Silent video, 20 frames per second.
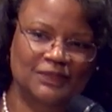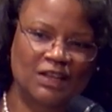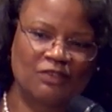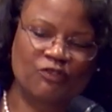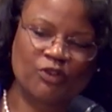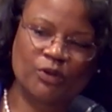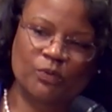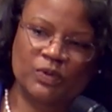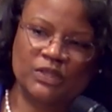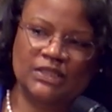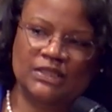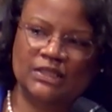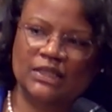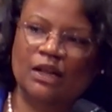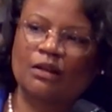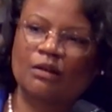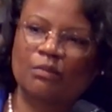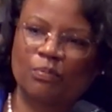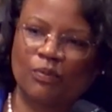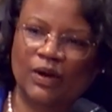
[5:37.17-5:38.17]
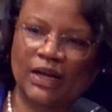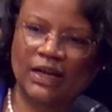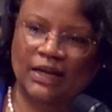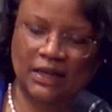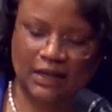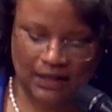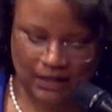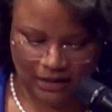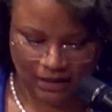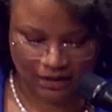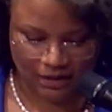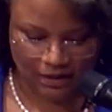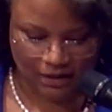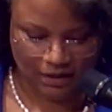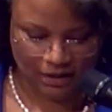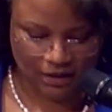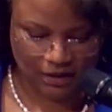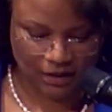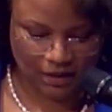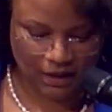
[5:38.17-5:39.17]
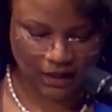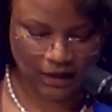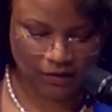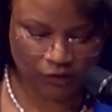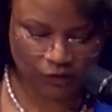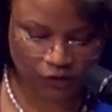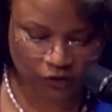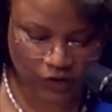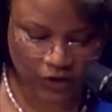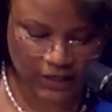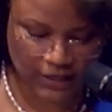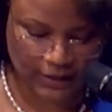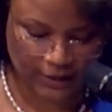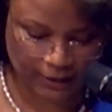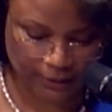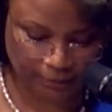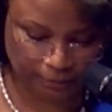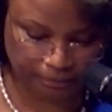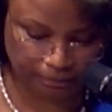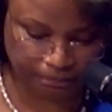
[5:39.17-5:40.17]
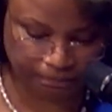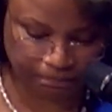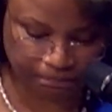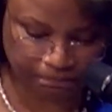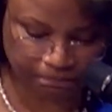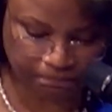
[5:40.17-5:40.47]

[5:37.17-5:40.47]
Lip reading: if it was celebrated in freedom.